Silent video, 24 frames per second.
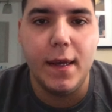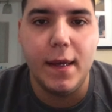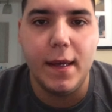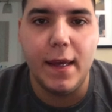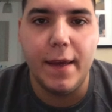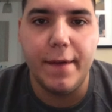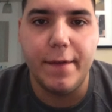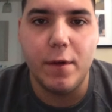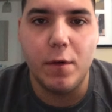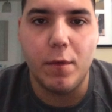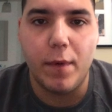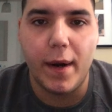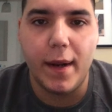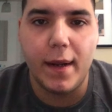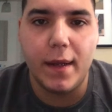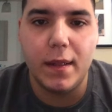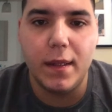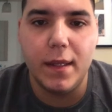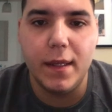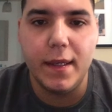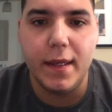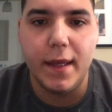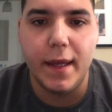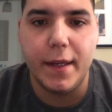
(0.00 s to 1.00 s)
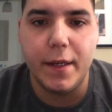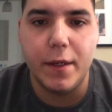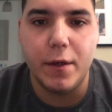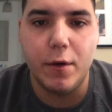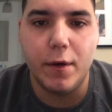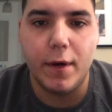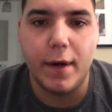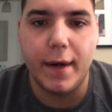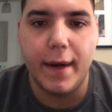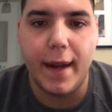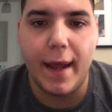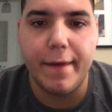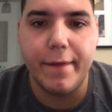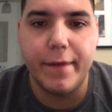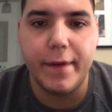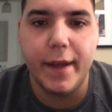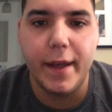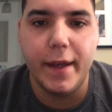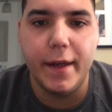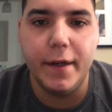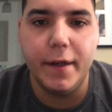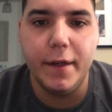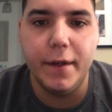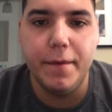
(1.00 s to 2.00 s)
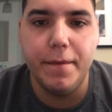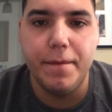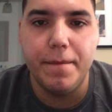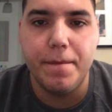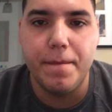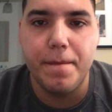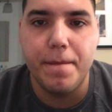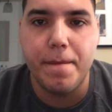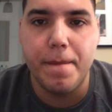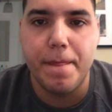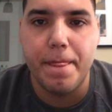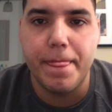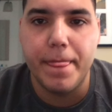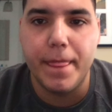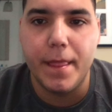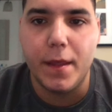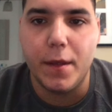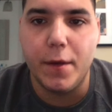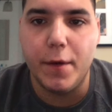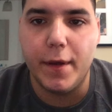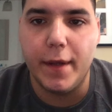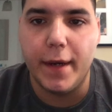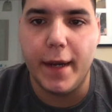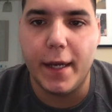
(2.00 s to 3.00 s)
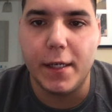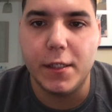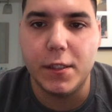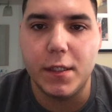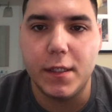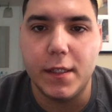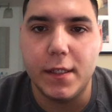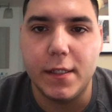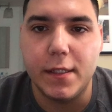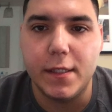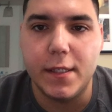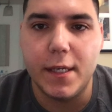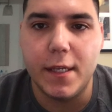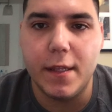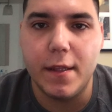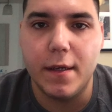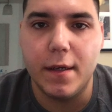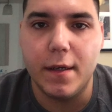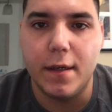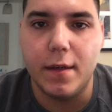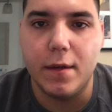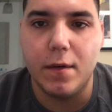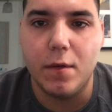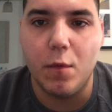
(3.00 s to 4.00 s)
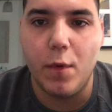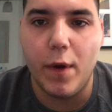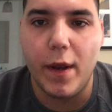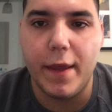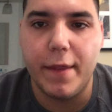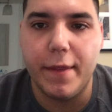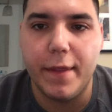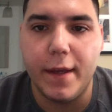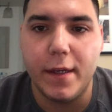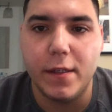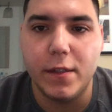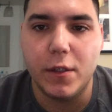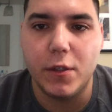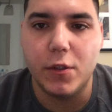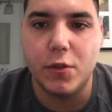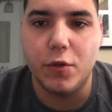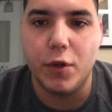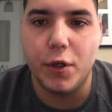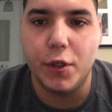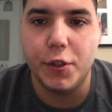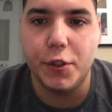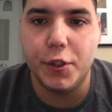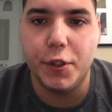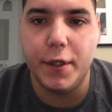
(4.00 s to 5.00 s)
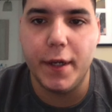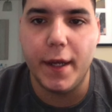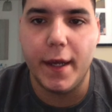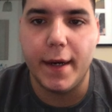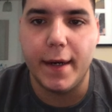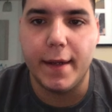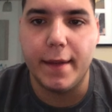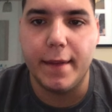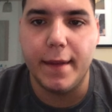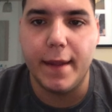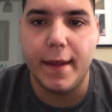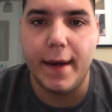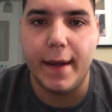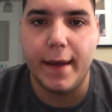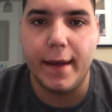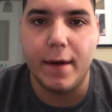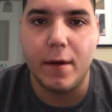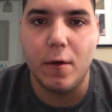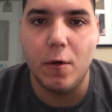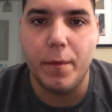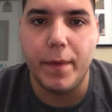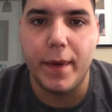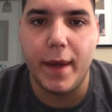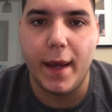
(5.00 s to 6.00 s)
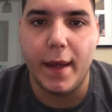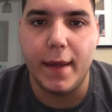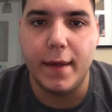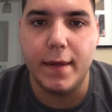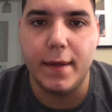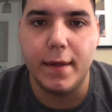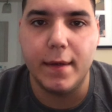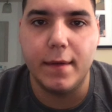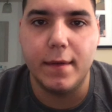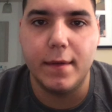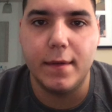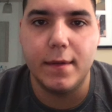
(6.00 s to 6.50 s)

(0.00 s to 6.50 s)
If you right click and you go to Navigator, you can actually see the way things are structured, and then I can go behind it.